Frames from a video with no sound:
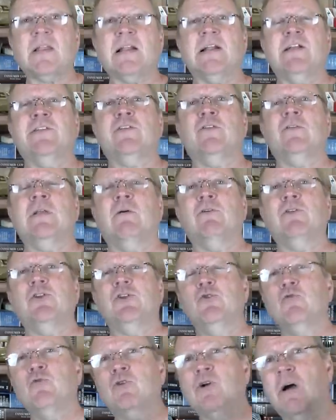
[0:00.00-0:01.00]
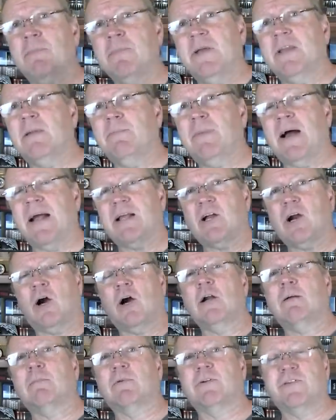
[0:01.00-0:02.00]
And so now when you come in to buy
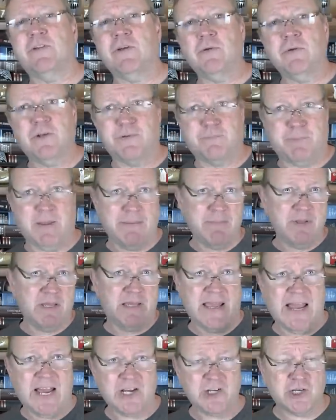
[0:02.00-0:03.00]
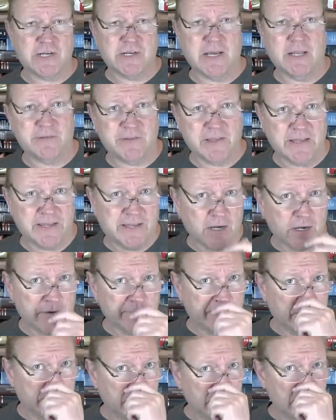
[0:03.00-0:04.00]
car number two, he goes, pay me cash. I can take care
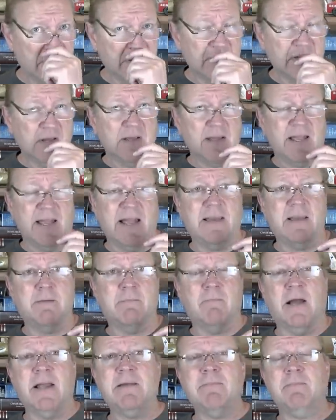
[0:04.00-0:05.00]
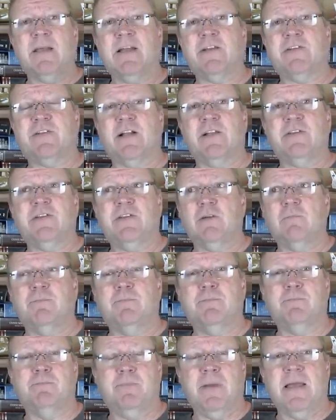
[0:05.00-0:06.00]
of you. And it might make sense that you
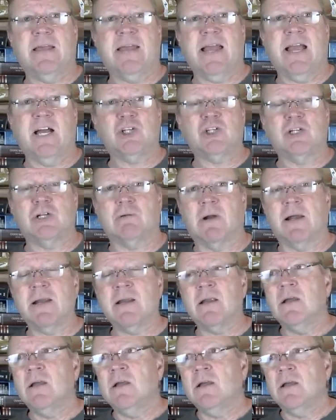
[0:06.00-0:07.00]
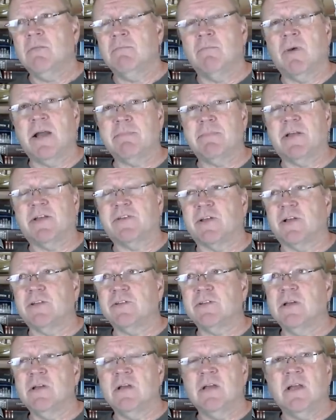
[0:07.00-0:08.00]
pay cash there, right? Might make
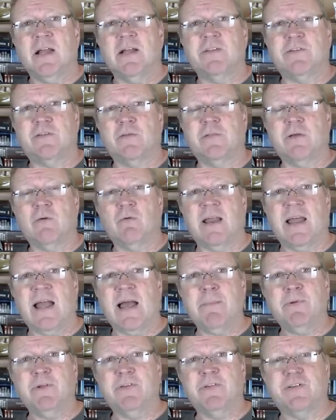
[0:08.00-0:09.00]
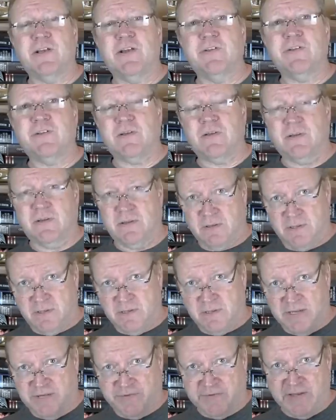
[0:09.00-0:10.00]
sense. And so then what happens is,
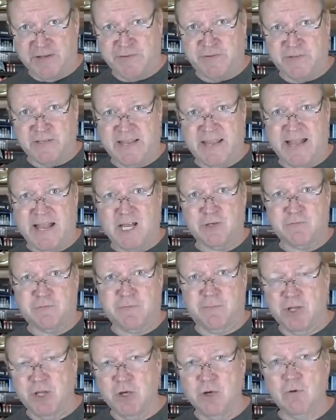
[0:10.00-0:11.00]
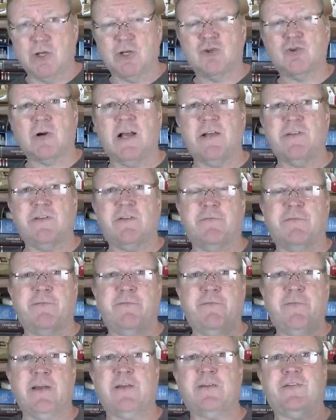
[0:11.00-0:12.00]
he takes the cash from you and tries to
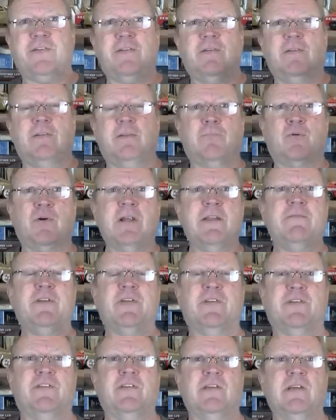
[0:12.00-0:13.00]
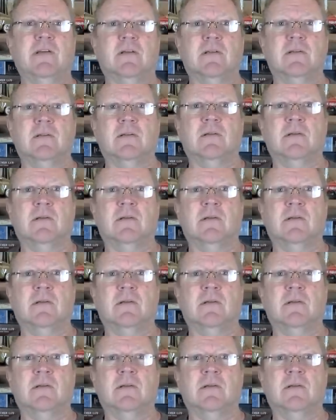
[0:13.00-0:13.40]
fix the previous deal.